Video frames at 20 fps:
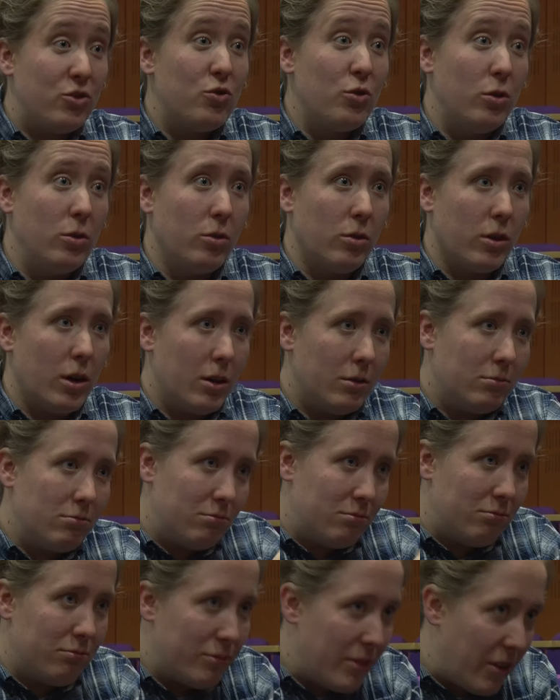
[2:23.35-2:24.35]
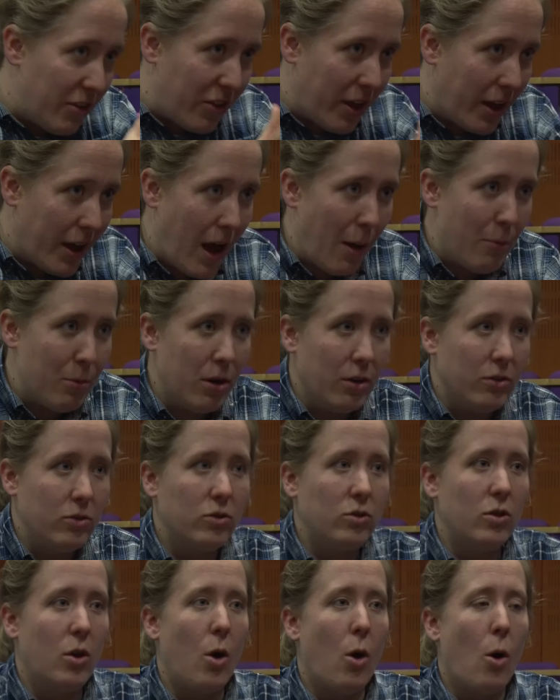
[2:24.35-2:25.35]
true that this thing
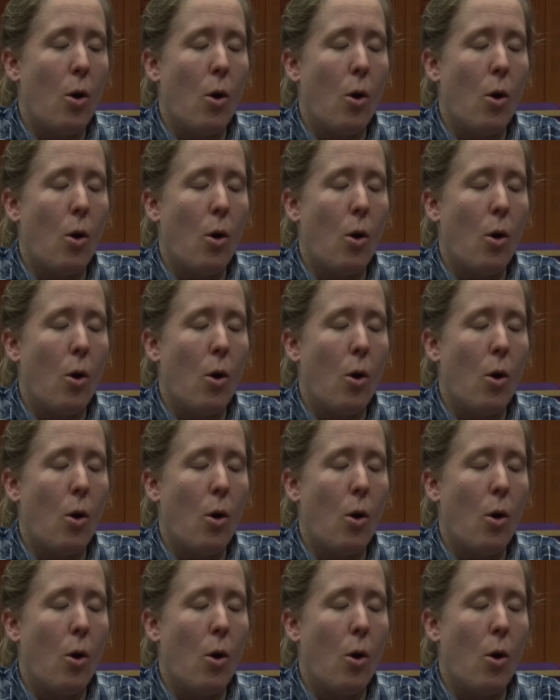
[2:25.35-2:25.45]
happens,